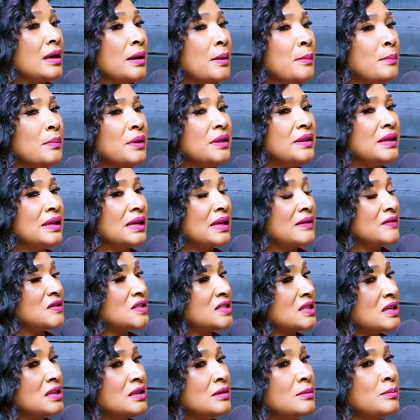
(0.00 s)
But then I've
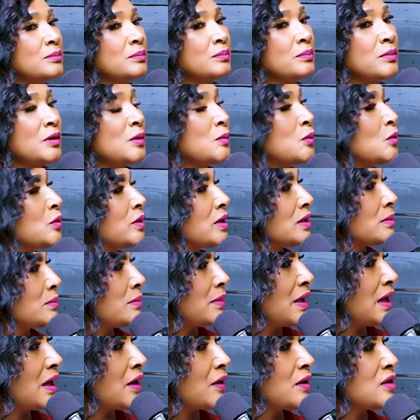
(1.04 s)
seen people get
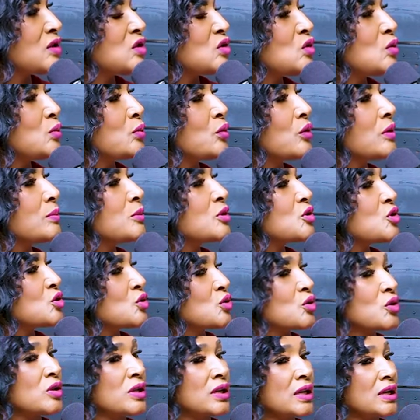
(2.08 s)
married too
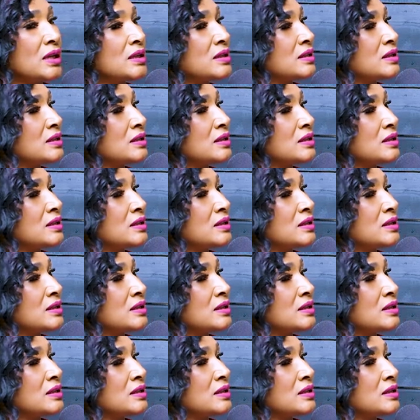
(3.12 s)
prematurely and